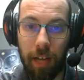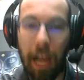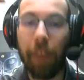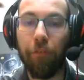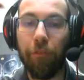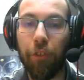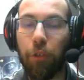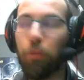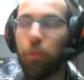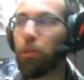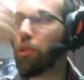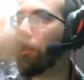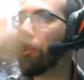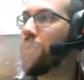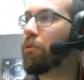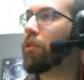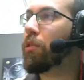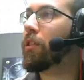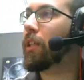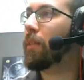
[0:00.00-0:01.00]
I've
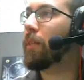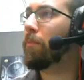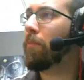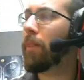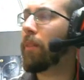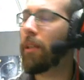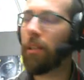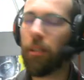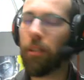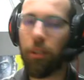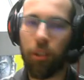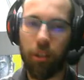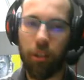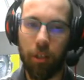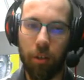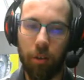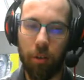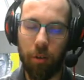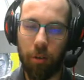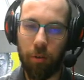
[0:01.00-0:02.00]
used a new team,
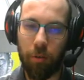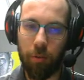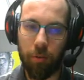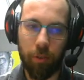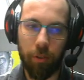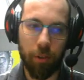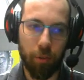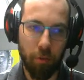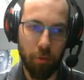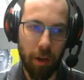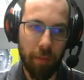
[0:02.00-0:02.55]
so